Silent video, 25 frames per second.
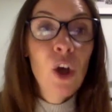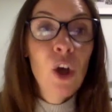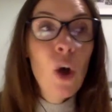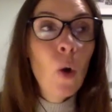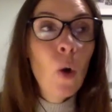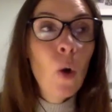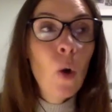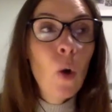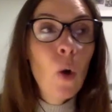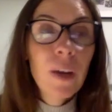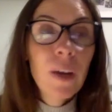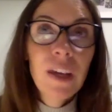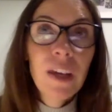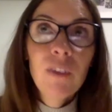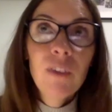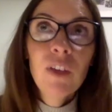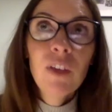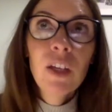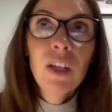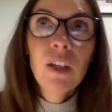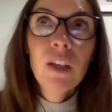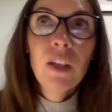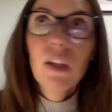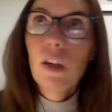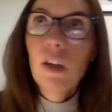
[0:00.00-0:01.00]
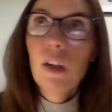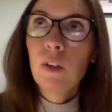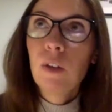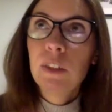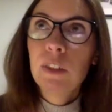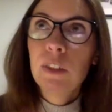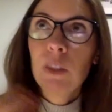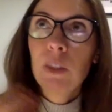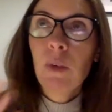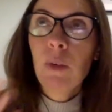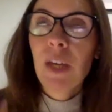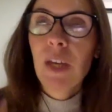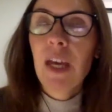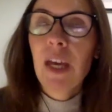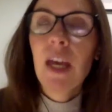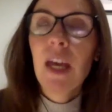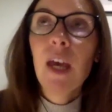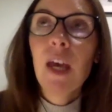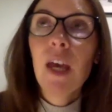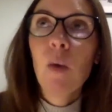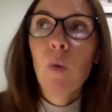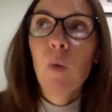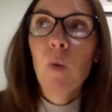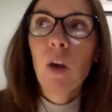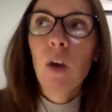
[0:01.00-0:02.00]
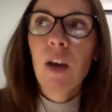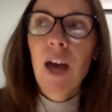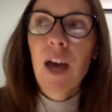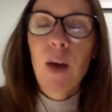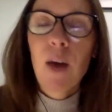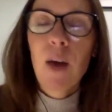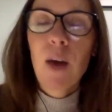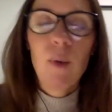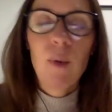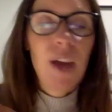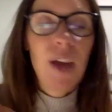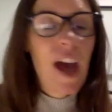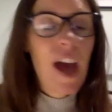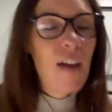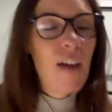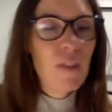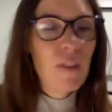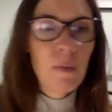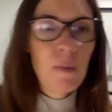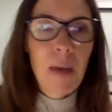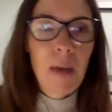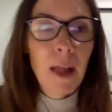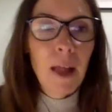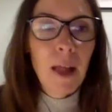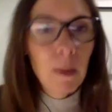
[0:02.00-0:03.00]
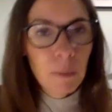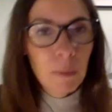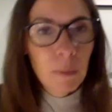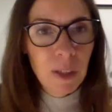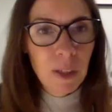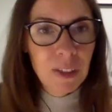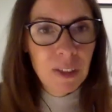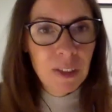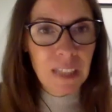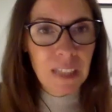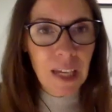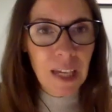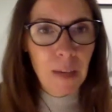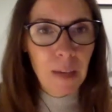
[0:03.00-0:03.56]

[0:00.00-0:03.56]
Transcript: or even you know doing a HIIT workout with heavy metal music